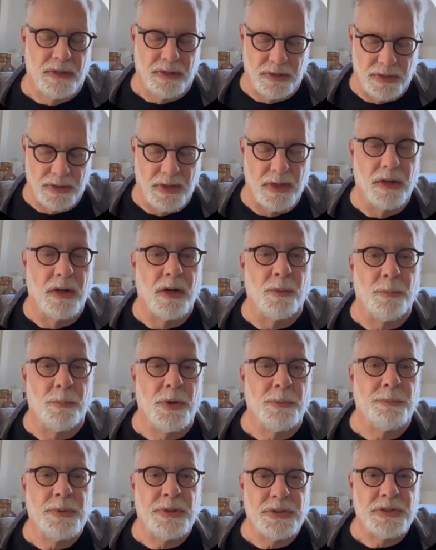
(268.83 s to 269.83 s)
Our
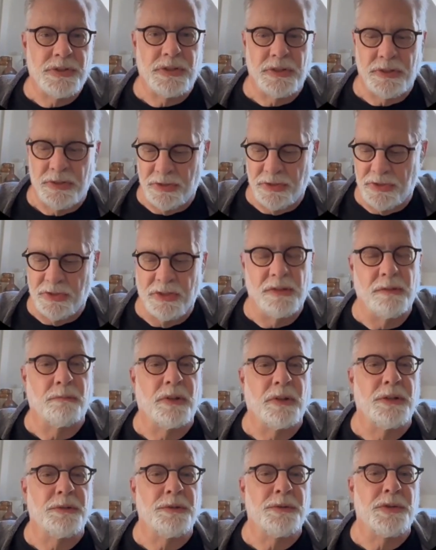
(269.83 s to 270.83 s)
purpose is, I'm
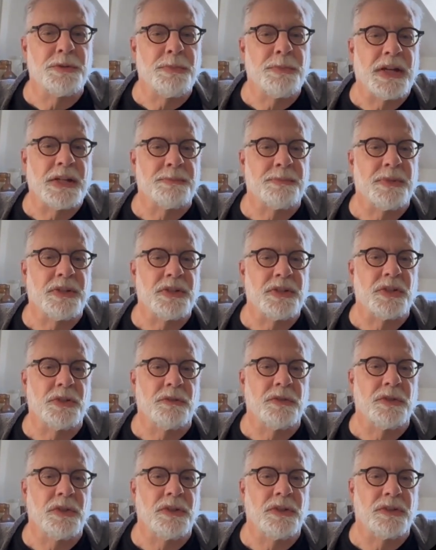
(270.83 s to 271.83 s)
going to just backspace
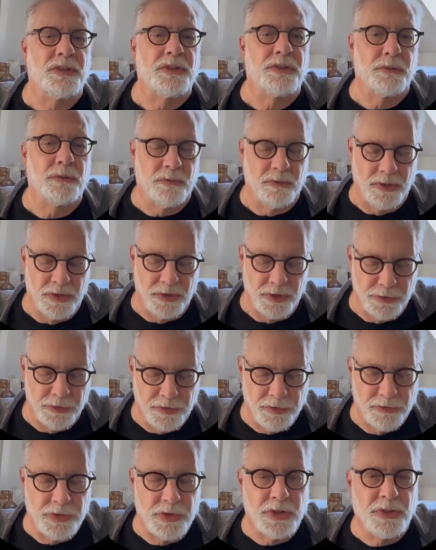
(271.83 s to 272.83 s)
over the
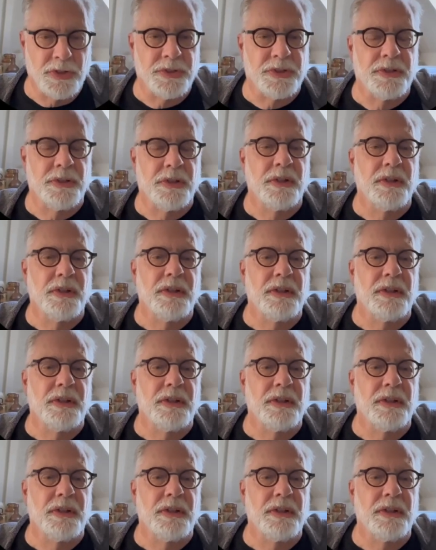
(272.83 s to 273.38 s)
default.